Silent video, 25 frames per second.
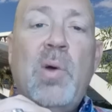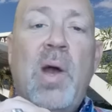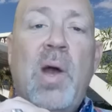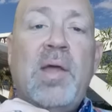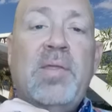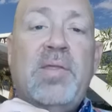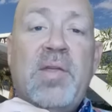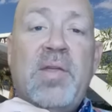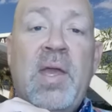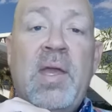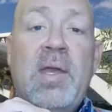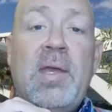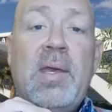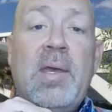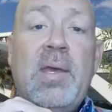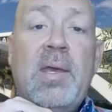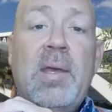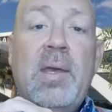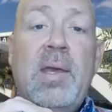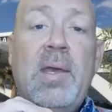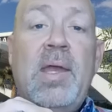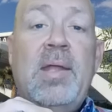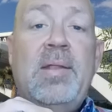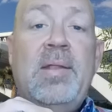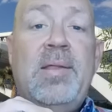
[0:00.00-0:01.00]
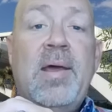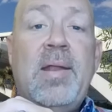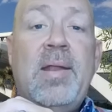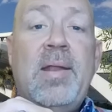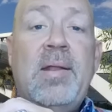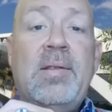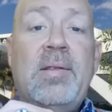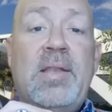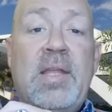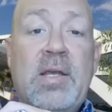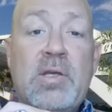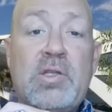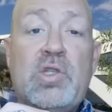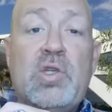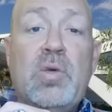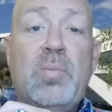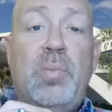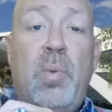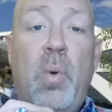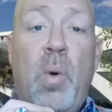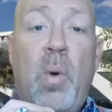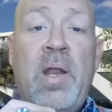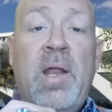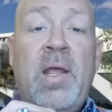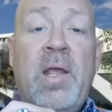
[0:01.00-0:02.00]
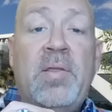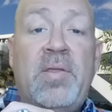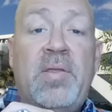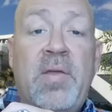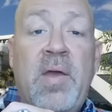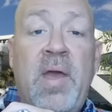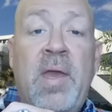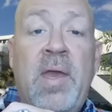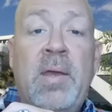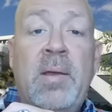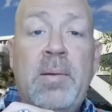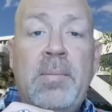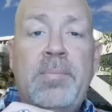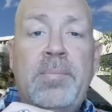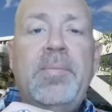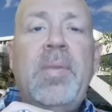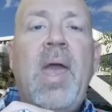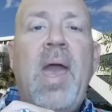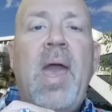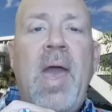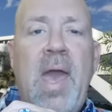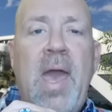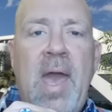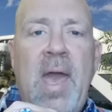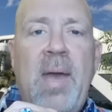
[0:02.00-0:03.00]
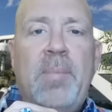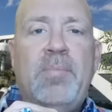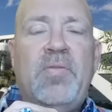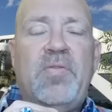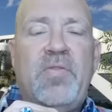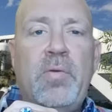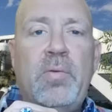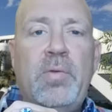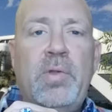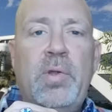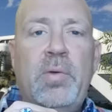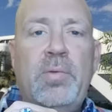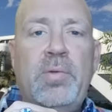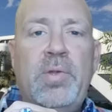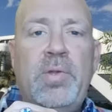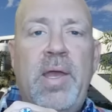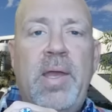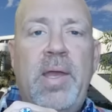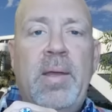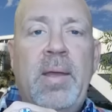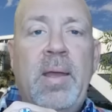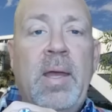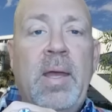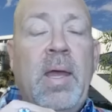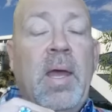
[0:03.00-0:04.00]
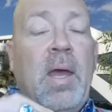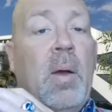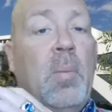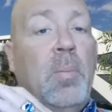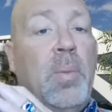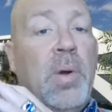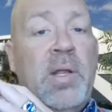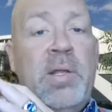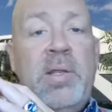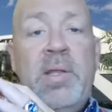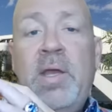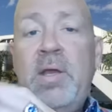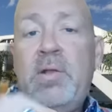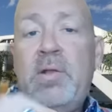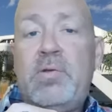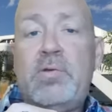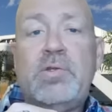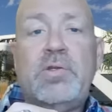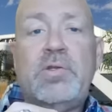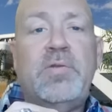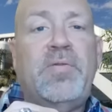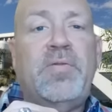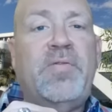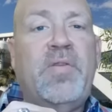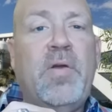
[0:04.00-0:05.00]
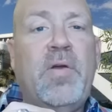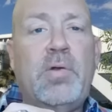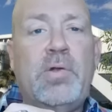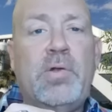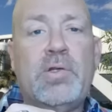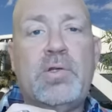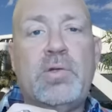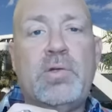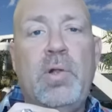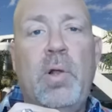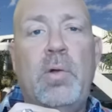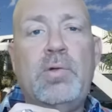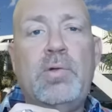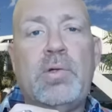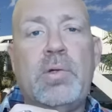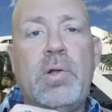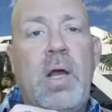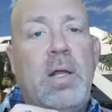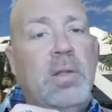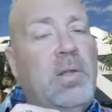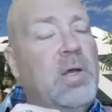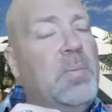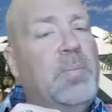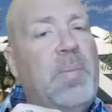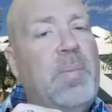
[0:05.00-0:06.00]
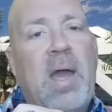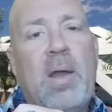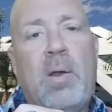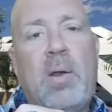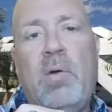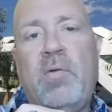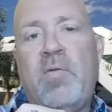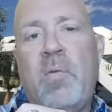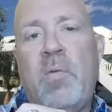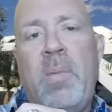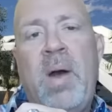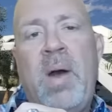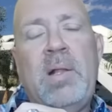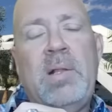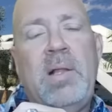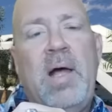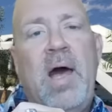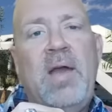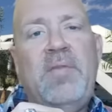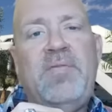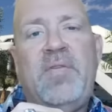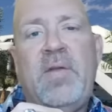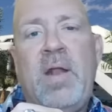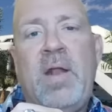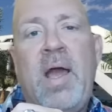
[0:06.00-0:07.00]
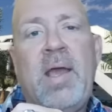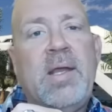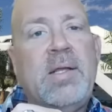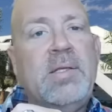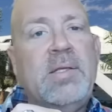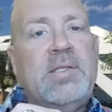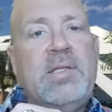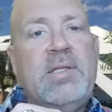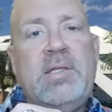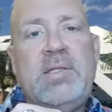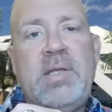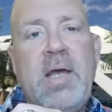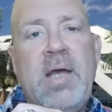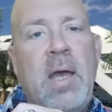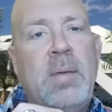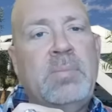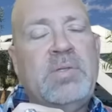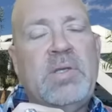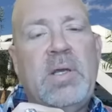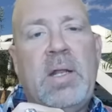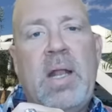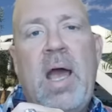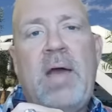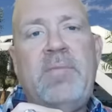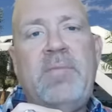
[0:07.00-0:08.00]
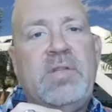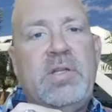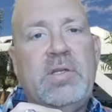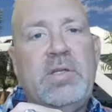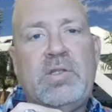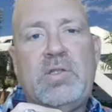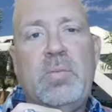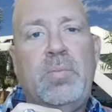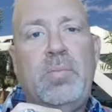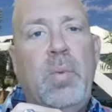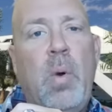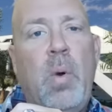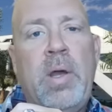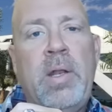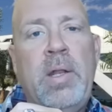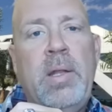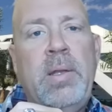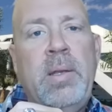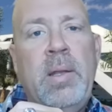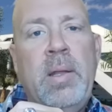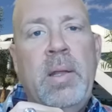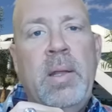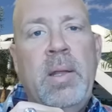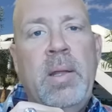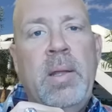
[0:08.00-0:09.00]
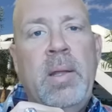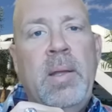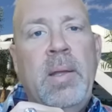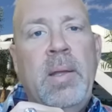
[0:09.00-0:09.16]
Do I think he did a disappointing thing? Absolutely. But in the interest of fair disclosure, I look back over my life and I can see times that I've disappointed.